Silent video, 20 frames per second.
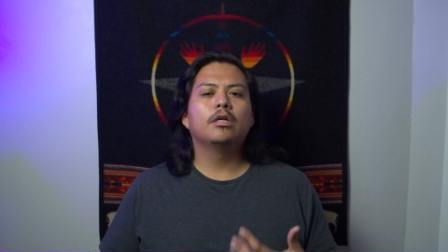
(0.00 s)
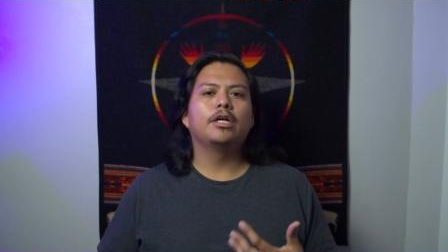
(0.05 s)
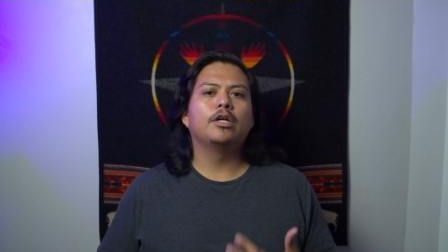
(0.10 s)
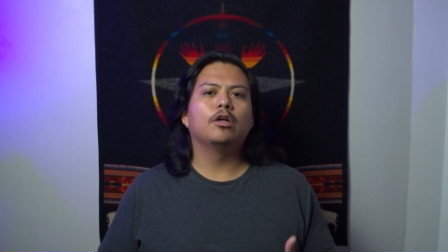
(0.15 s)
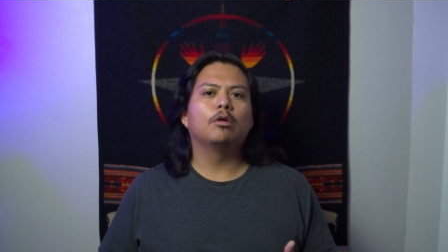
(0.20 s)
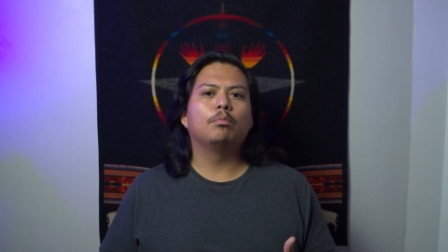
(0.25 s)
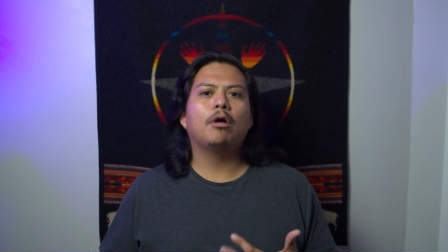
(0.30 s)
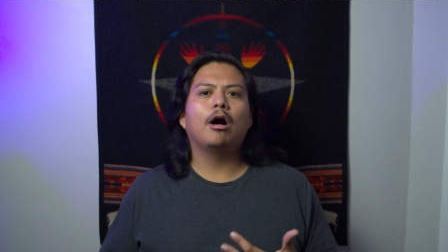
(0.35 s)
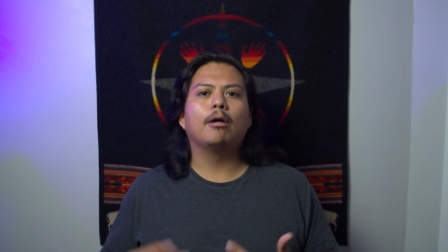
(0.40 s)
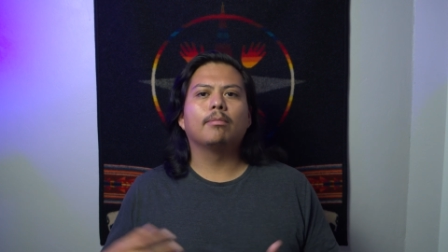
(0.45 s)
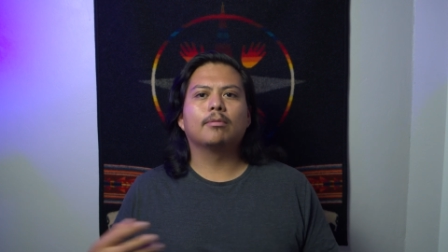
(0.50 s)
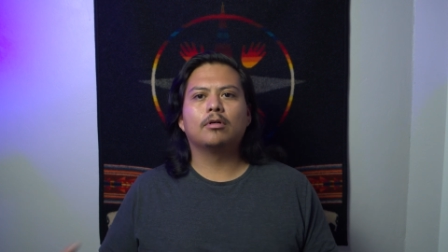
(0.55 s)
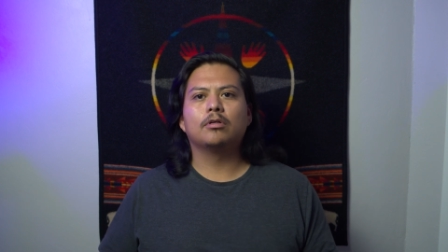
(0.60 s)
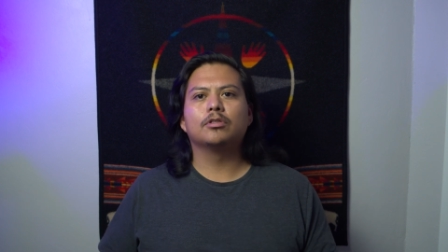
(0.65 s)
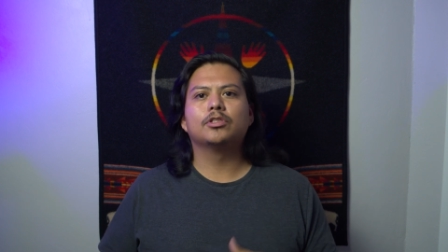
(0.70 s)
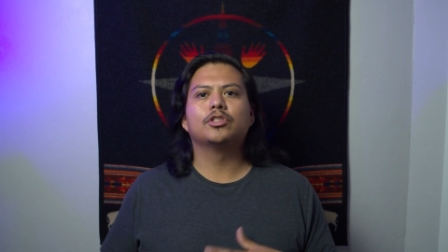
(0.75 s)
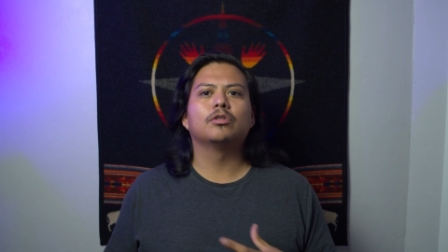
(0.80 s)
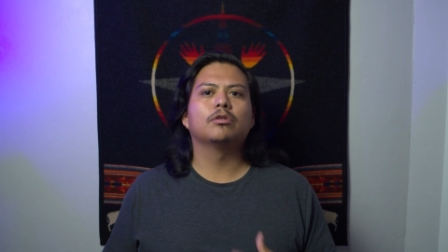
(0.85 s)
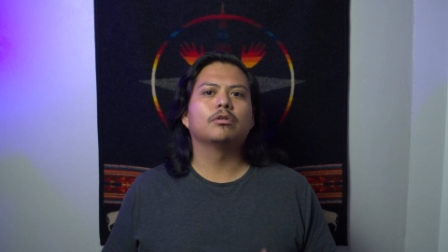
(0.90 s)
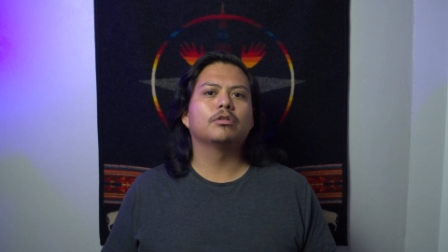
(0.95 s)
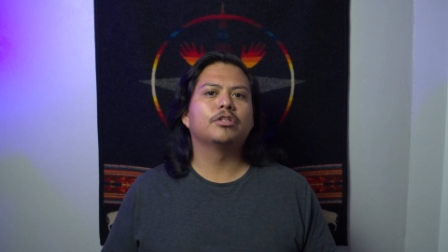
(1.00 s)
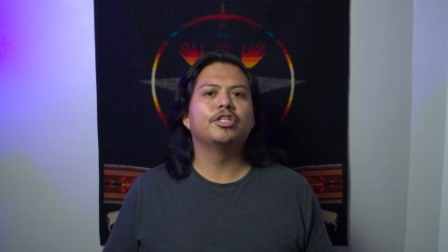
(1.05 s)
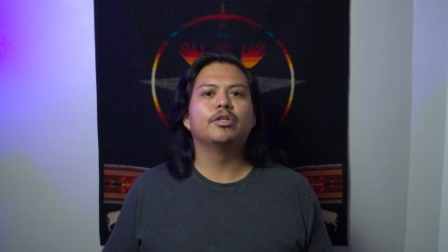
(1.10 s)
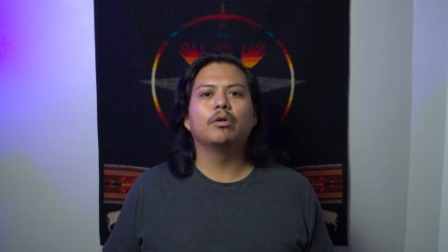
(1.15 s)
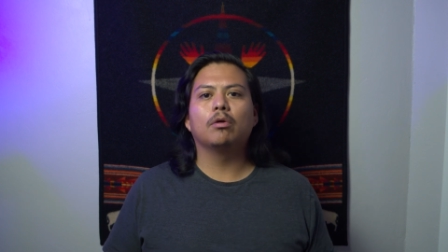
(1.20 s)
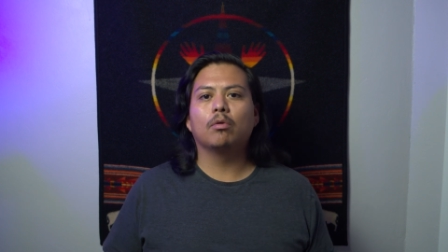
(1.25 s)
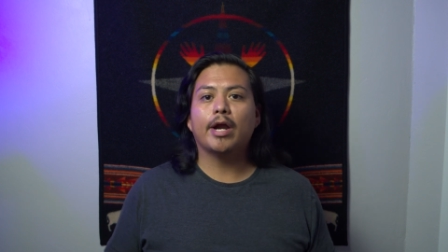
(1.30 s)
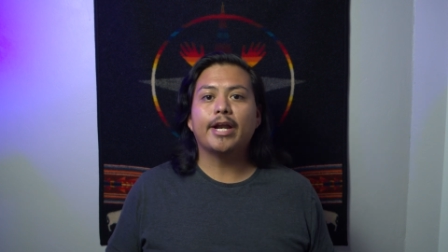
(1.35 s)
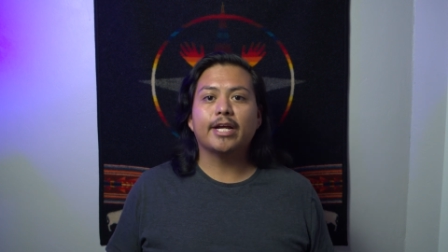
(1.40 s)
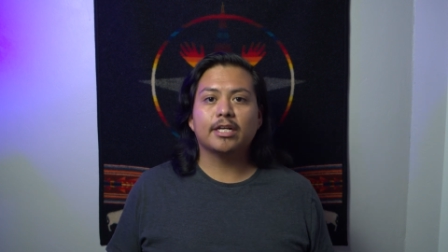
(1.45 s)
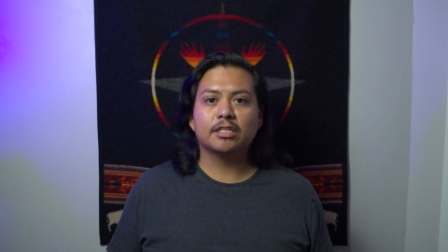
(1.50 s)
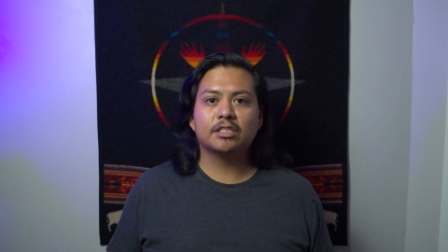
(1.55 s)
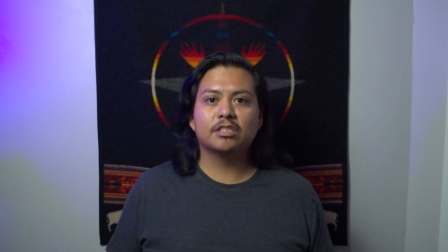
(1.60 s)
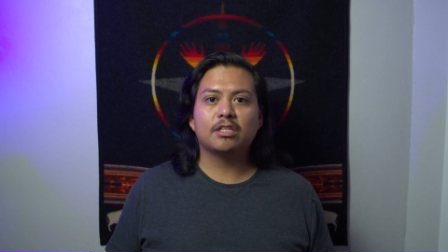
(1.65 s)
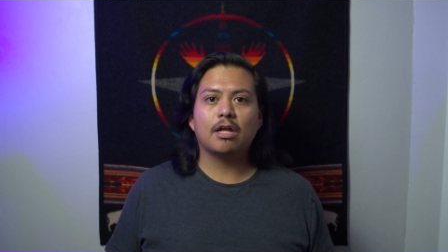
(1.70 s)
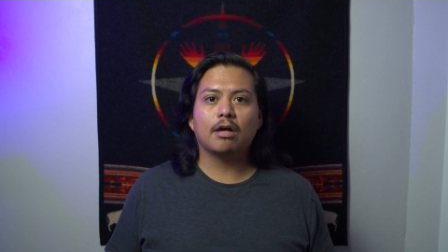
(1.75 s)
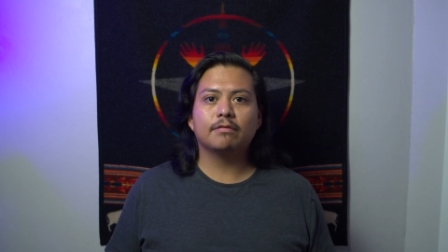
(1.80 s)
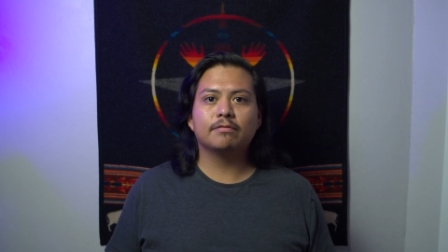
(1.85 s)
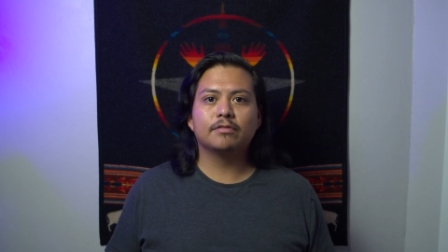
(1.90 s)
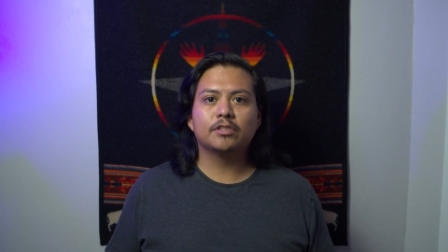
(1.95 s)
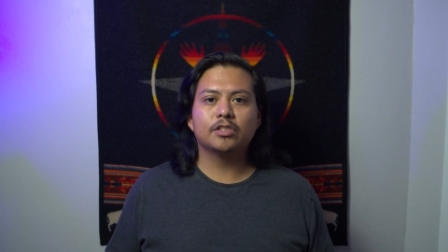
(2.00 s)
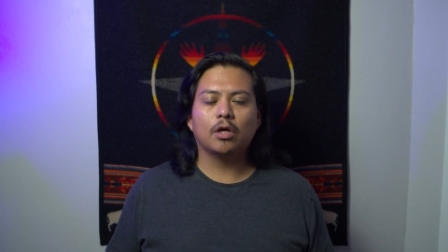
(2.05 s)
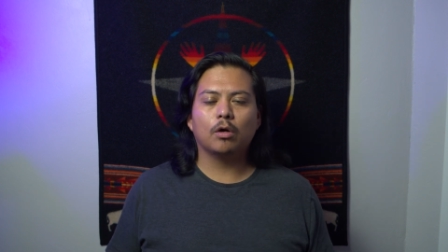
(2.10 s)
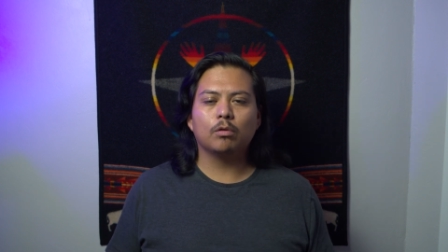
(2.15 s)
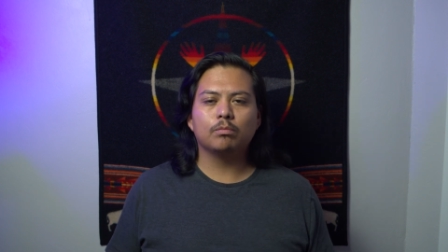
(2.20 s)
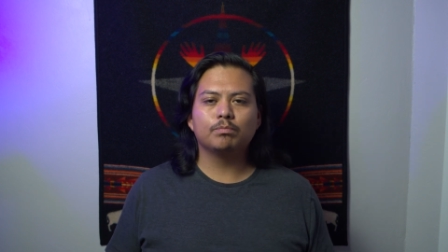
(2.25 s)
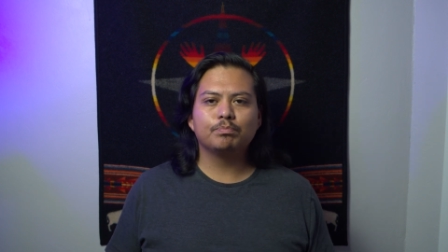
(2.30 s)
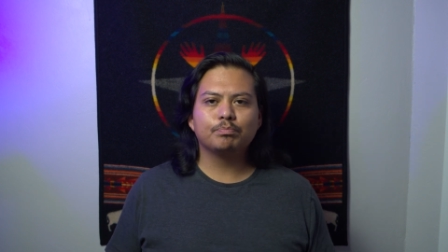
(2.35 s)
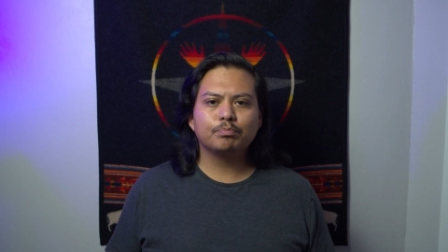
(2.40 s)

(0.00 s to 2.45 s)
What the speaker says: you know, pop culture theoretic stuff, so.